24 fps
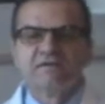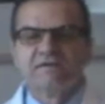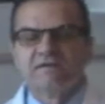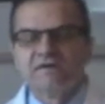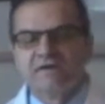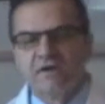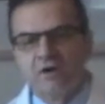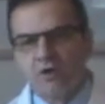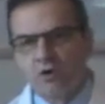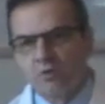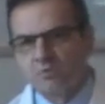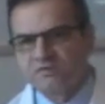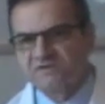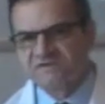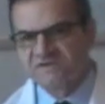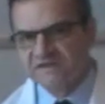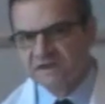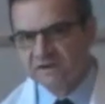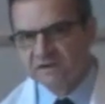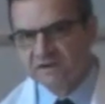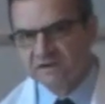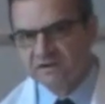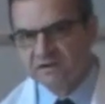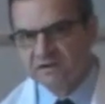in the home
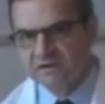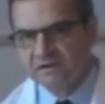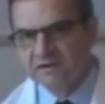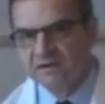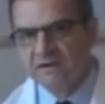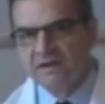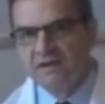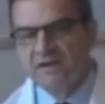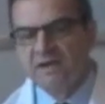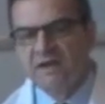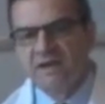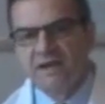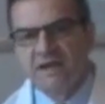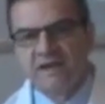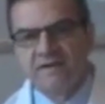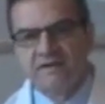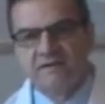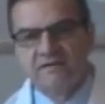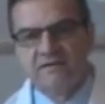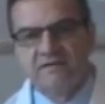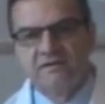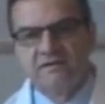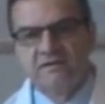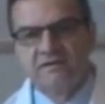setting, and
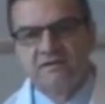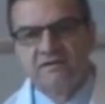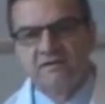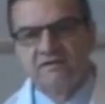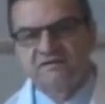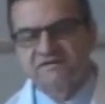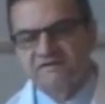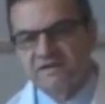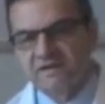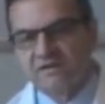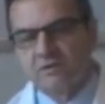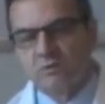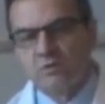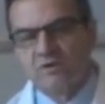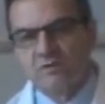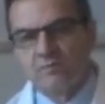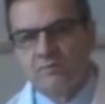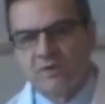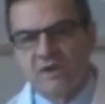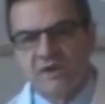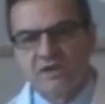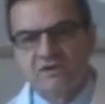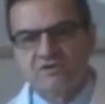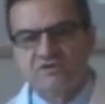in the setting where the
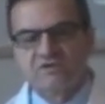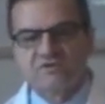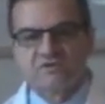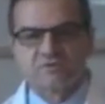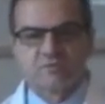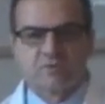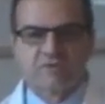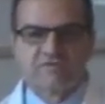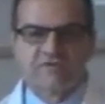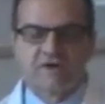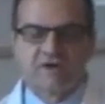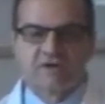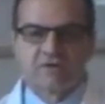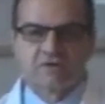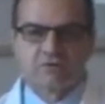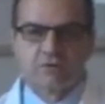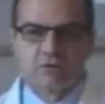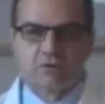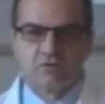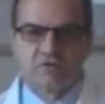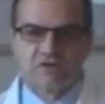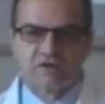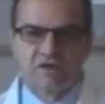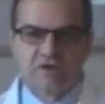patient is providing
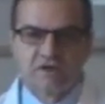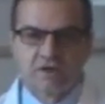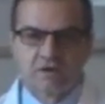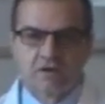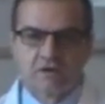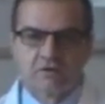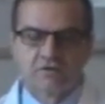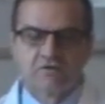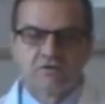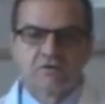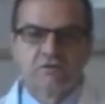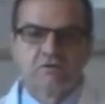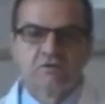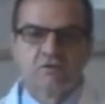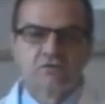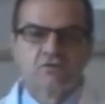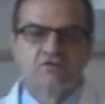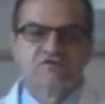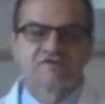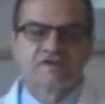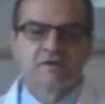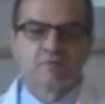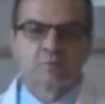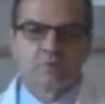their own care, to
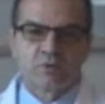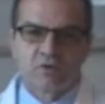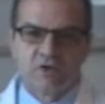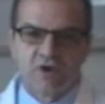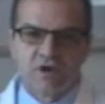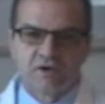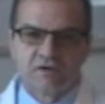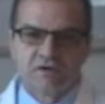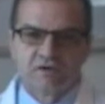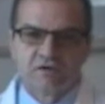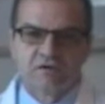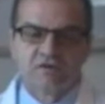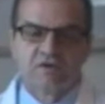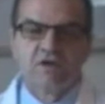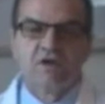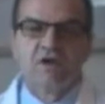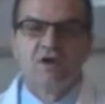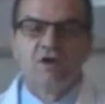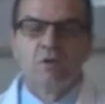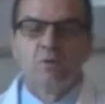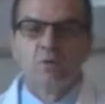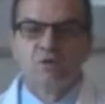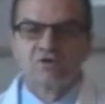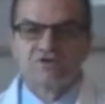use a product
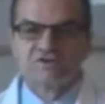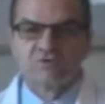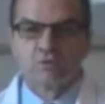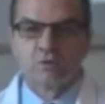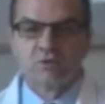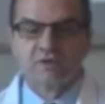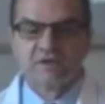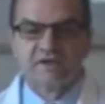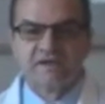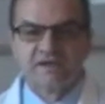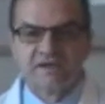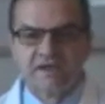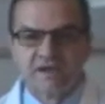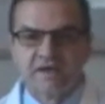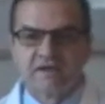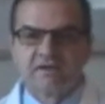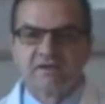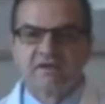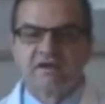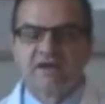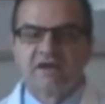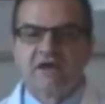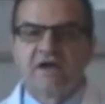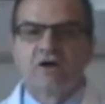which will,
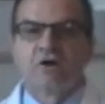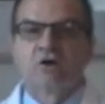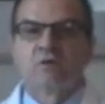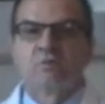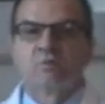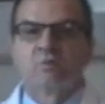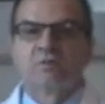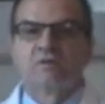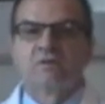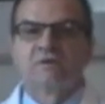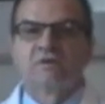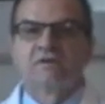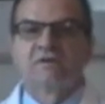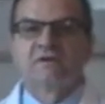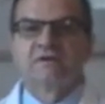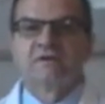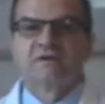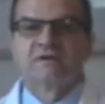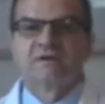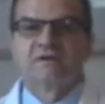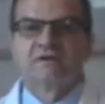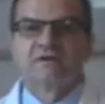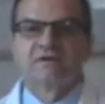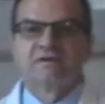again, help
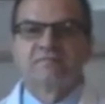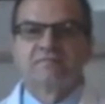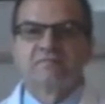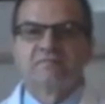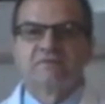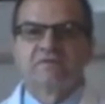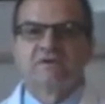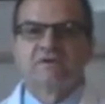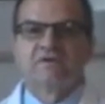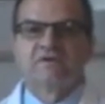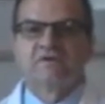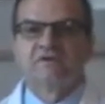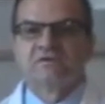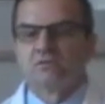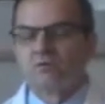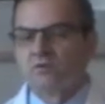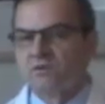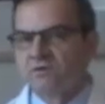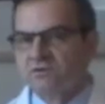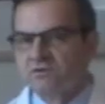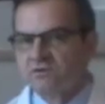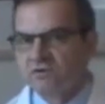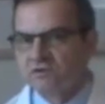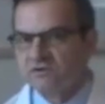
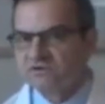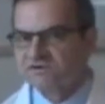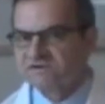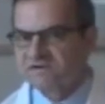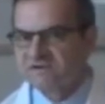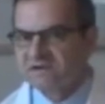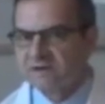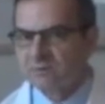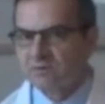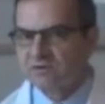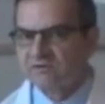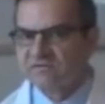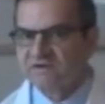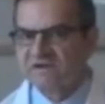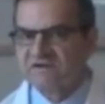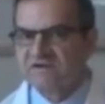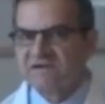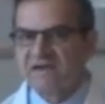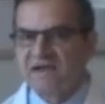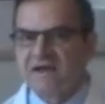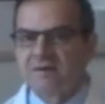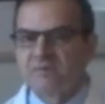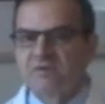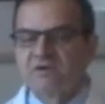reduce the number of
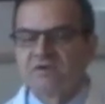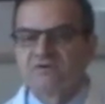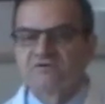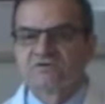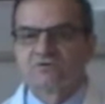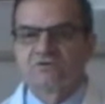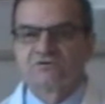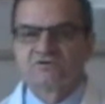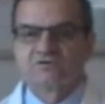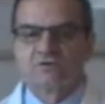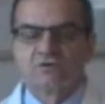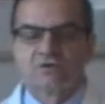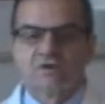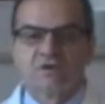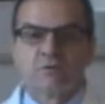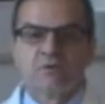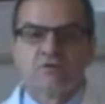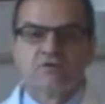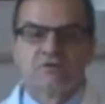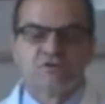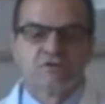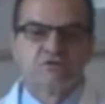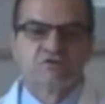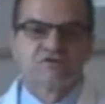contaminants or certainly
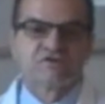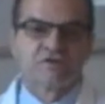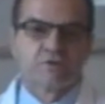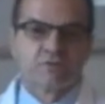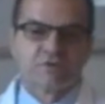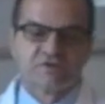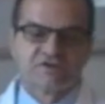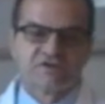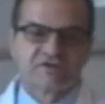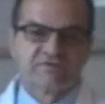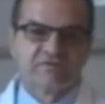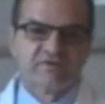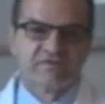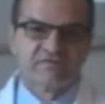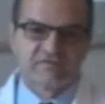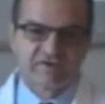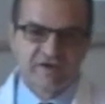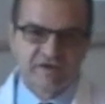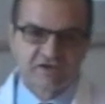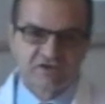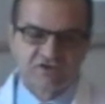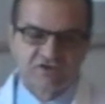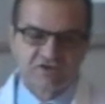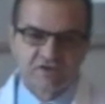reduce the risk of
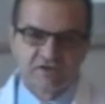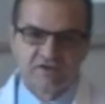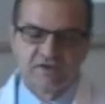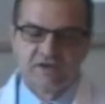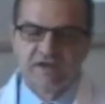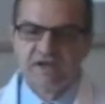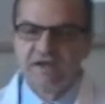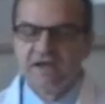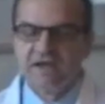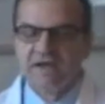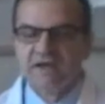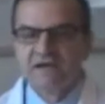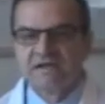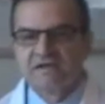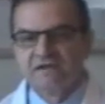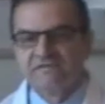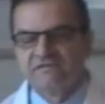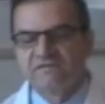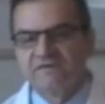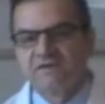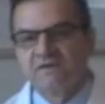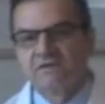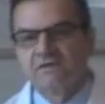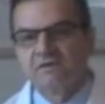infection. And I
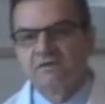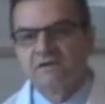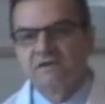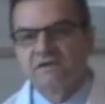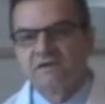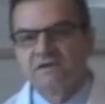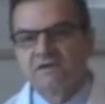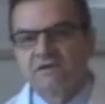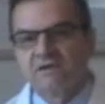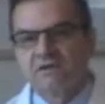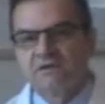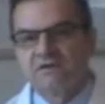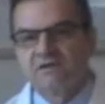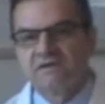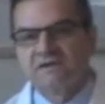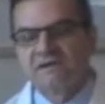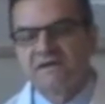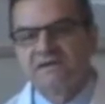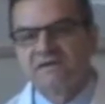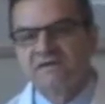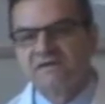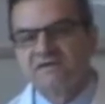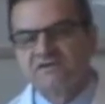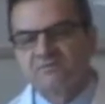feel
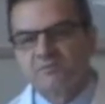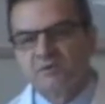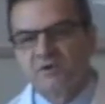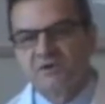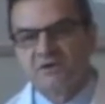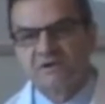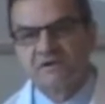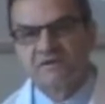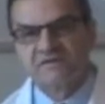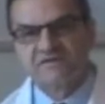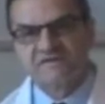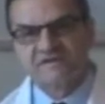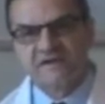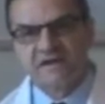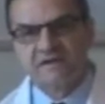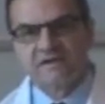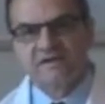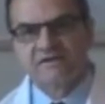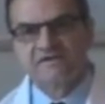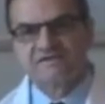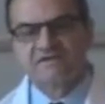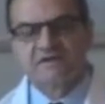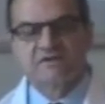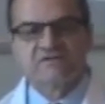in these particular
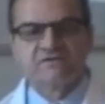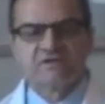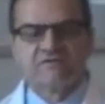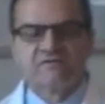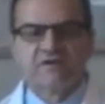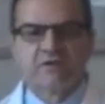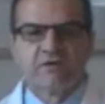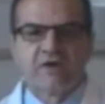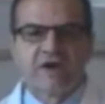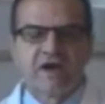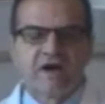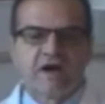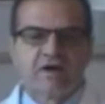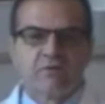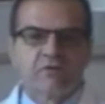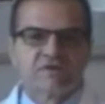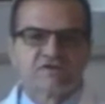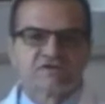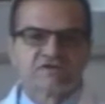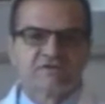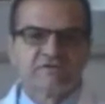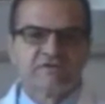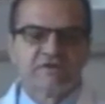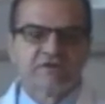settings there's a very high
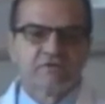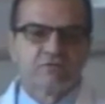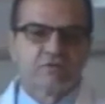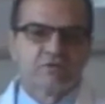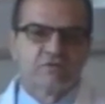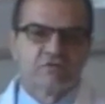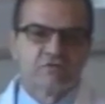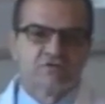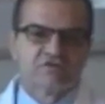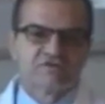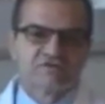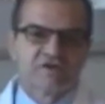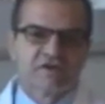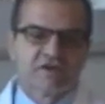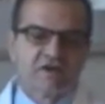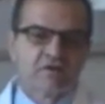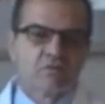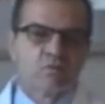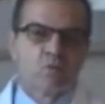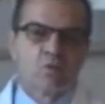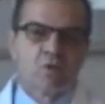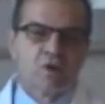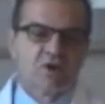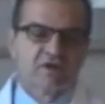risk of introducing
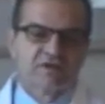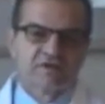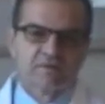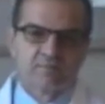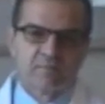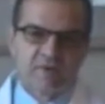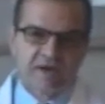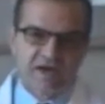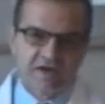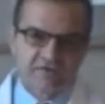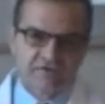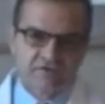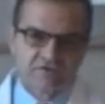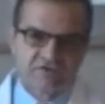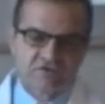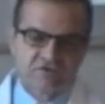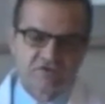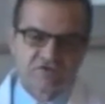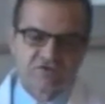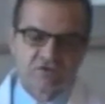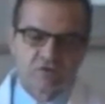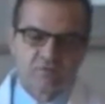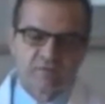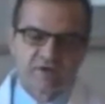unwanted
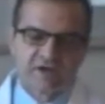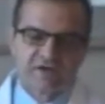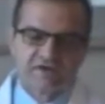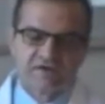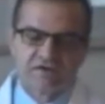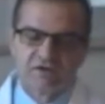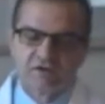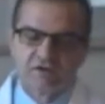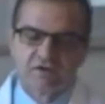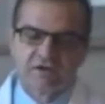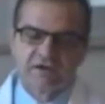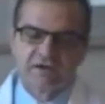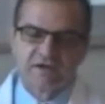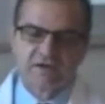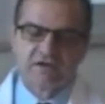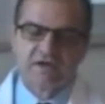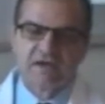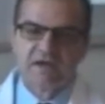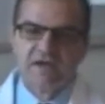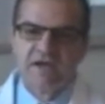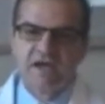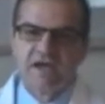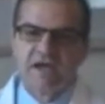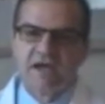pathogens or bacteria,
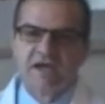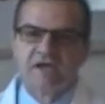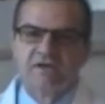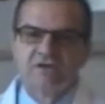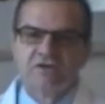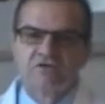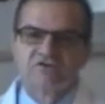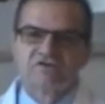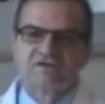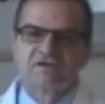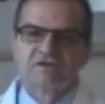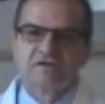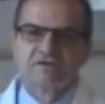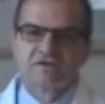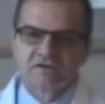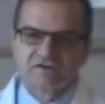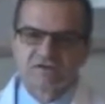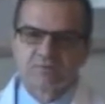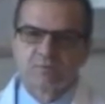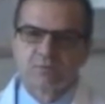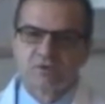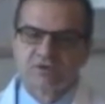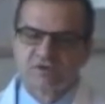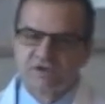and using
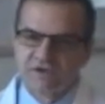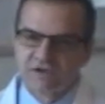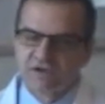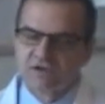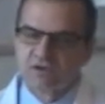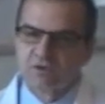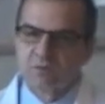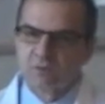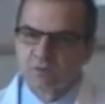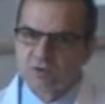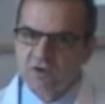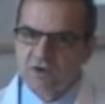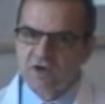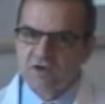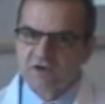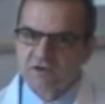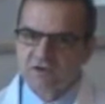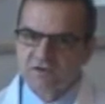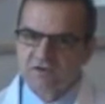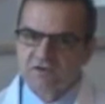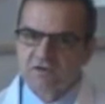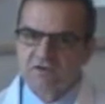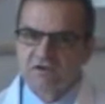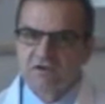this particular
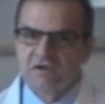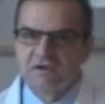product